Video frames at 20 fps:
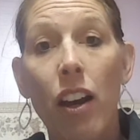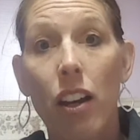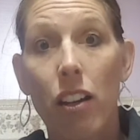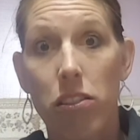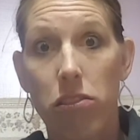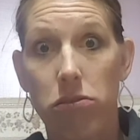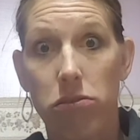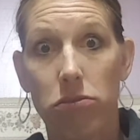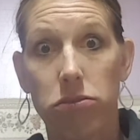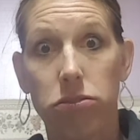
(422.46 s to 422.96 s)

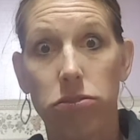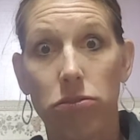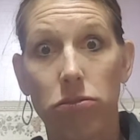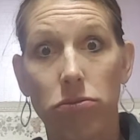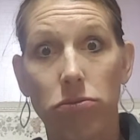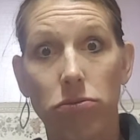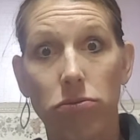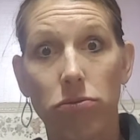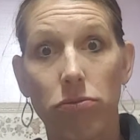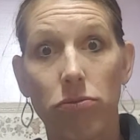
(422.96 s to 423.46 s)
oh,
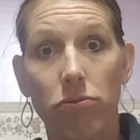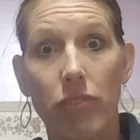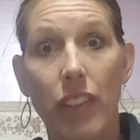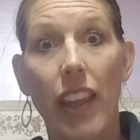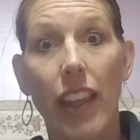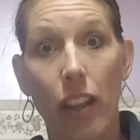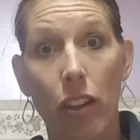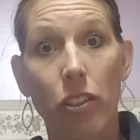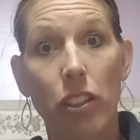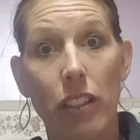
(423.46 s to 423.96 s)

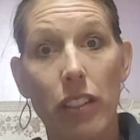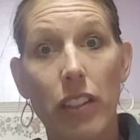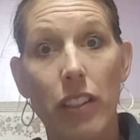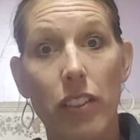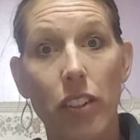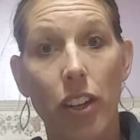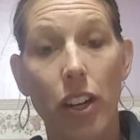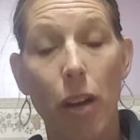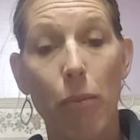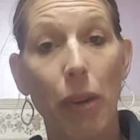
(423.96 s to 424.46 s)
the
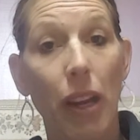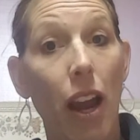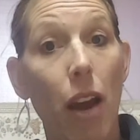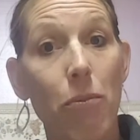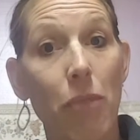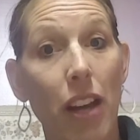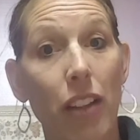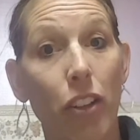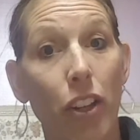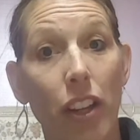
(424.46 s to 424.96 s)
illnesses are coming.
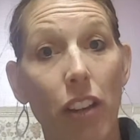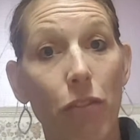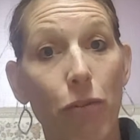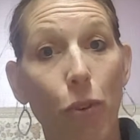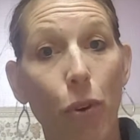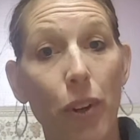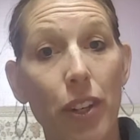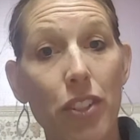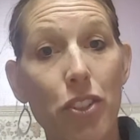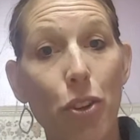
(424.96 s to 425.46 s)
I'm not looking
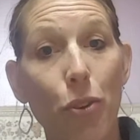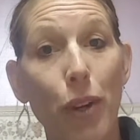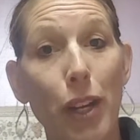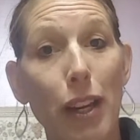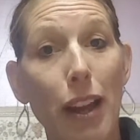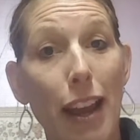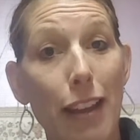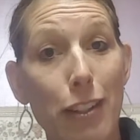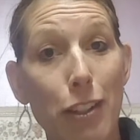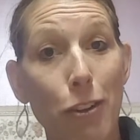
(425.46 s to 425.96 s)
forward to
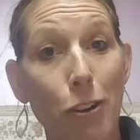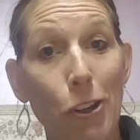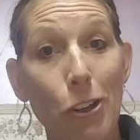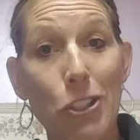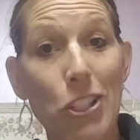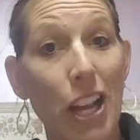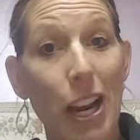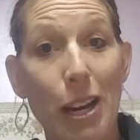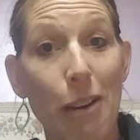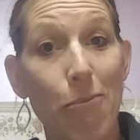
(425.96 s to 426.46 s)
it. As a
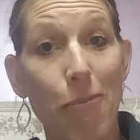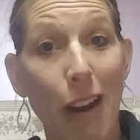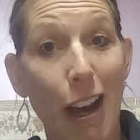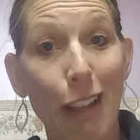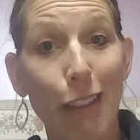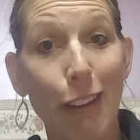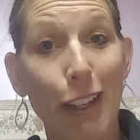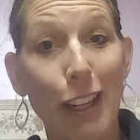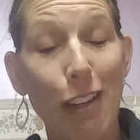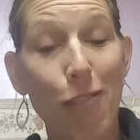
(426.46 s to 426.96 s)
nurse, I am
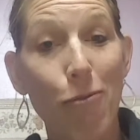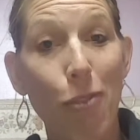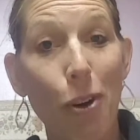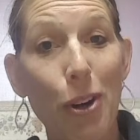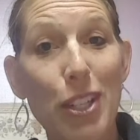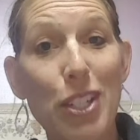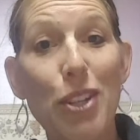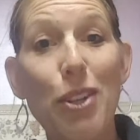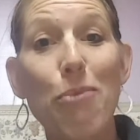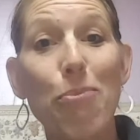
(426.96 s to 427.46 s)
not looking
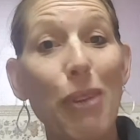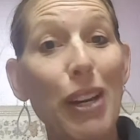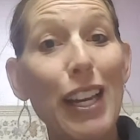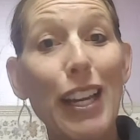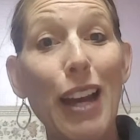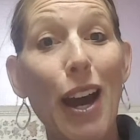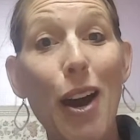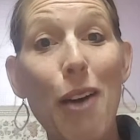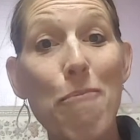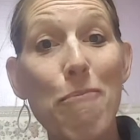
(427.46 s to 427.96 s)
forward to it, but
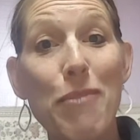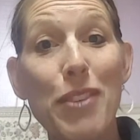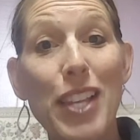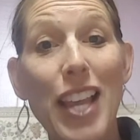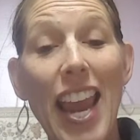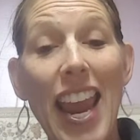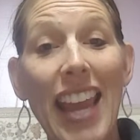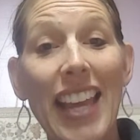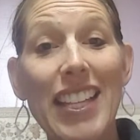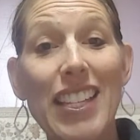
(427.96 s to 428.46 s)
it comes.
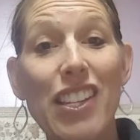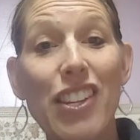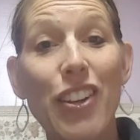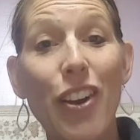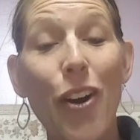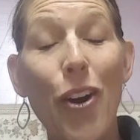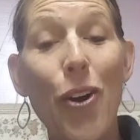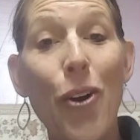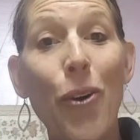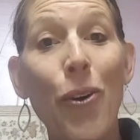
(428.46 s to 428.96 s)
And
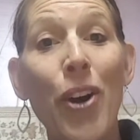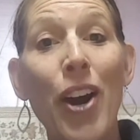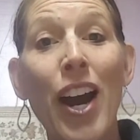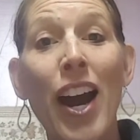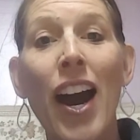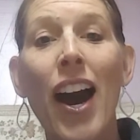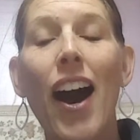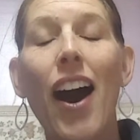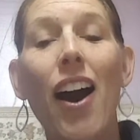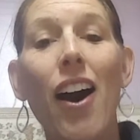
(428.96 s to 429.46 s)
so,
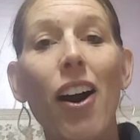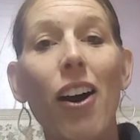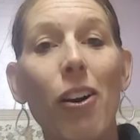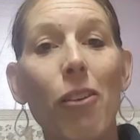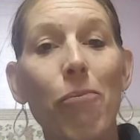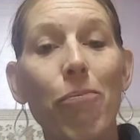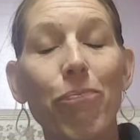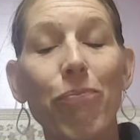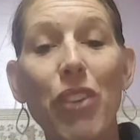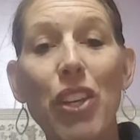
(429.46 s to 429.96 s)

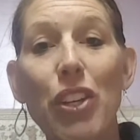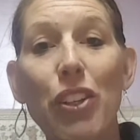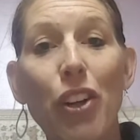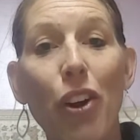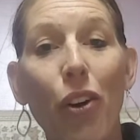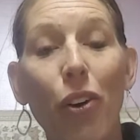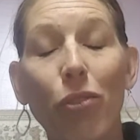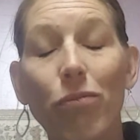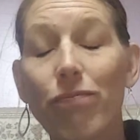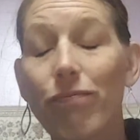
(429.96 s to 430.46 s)
you
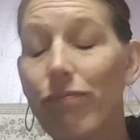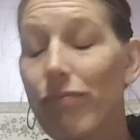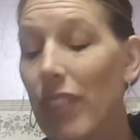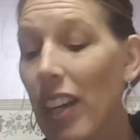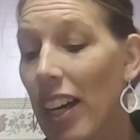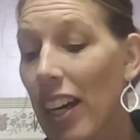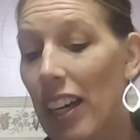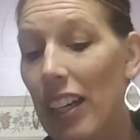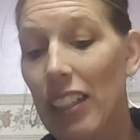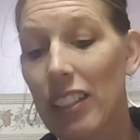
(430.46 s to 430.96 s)
know,
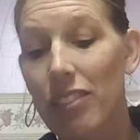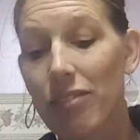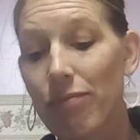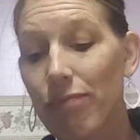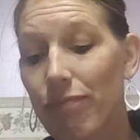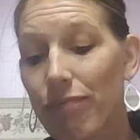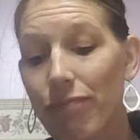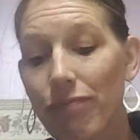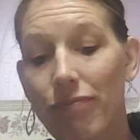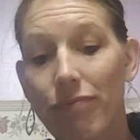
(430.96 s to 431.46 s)

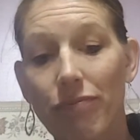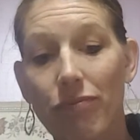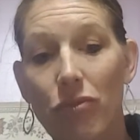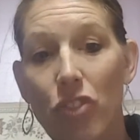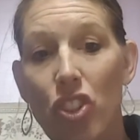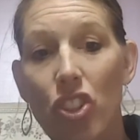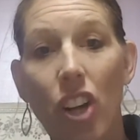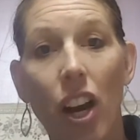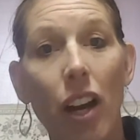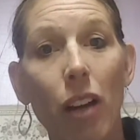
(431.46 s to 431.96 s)

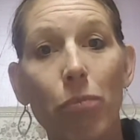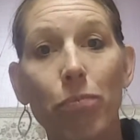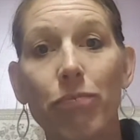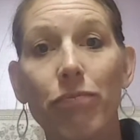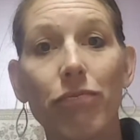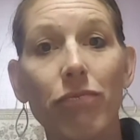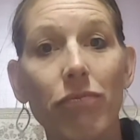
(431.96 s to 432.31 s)
job,